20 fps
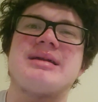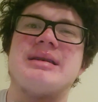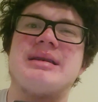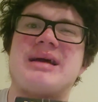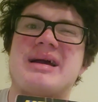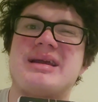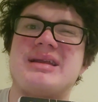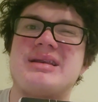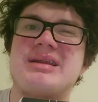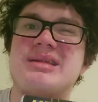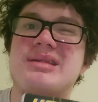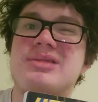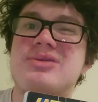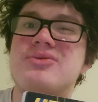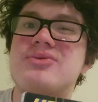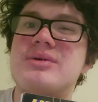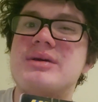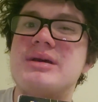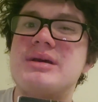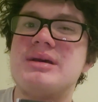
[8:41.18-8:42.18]

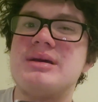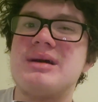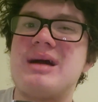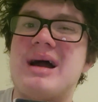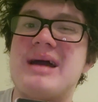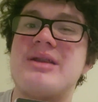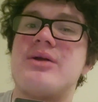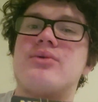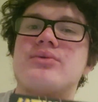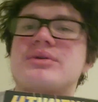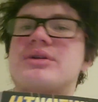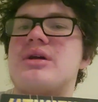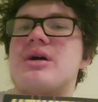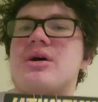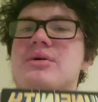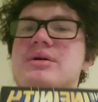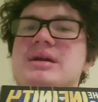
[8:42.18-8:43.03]
'93. I don't know.